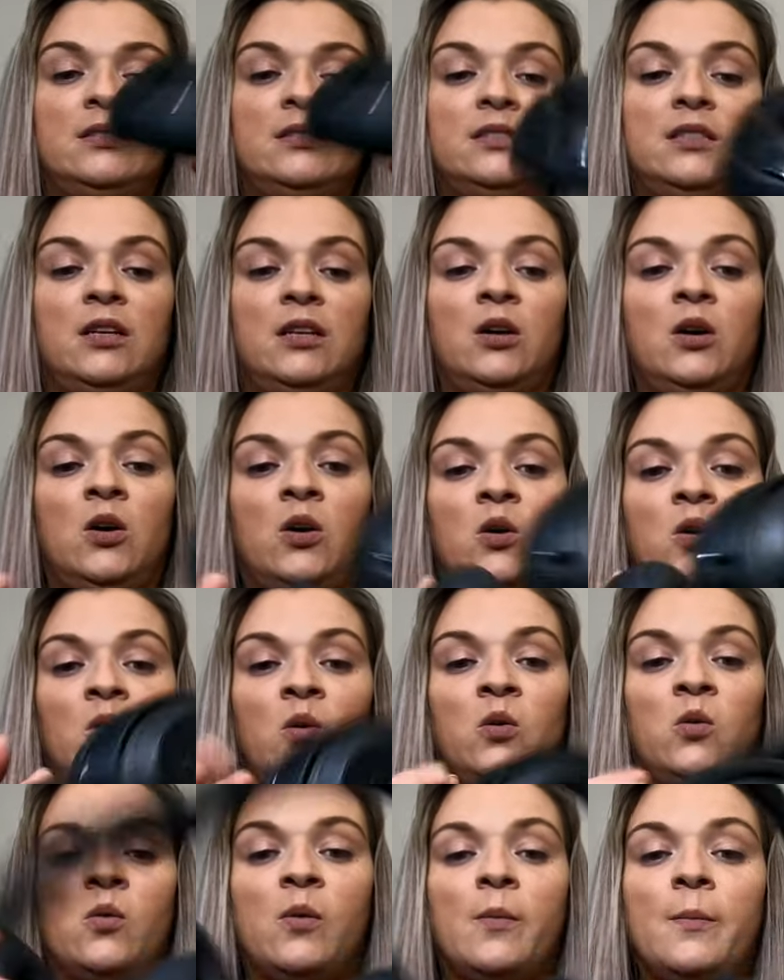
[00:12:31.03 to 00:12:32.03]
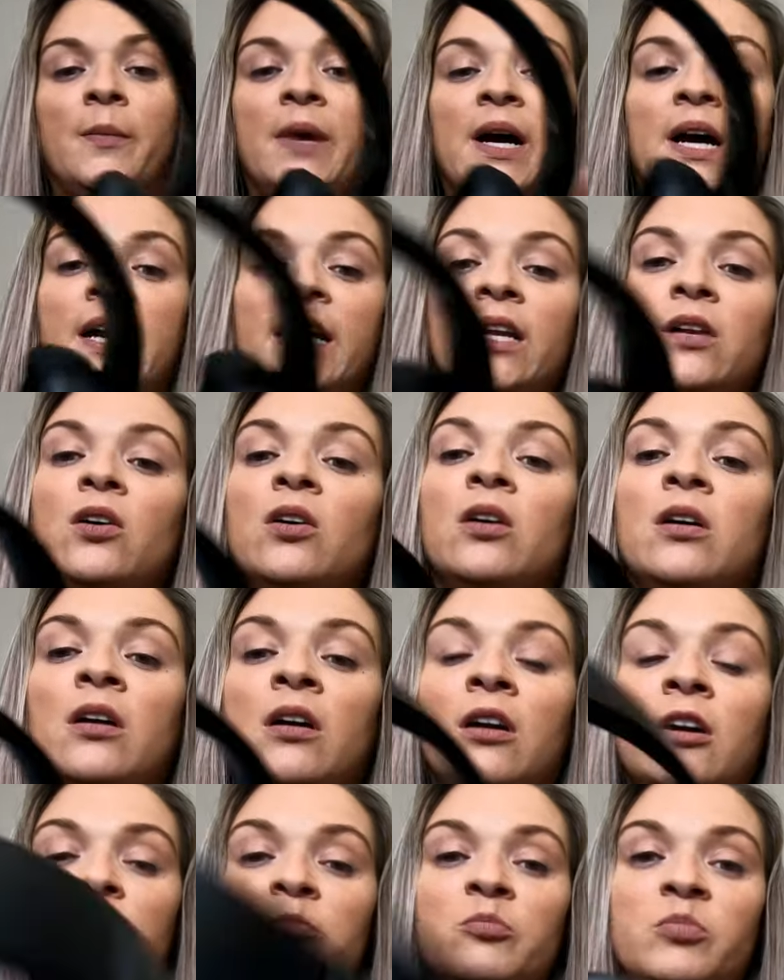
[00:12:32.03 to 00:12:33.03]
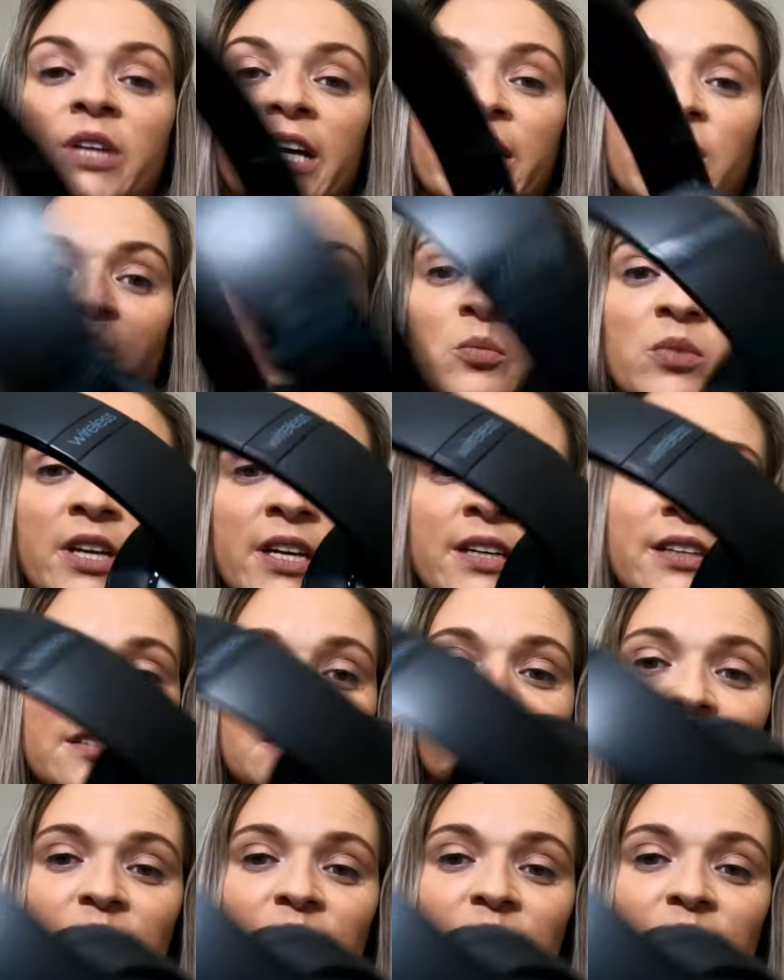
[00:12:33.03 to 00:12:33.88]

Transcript: So mine are black on black.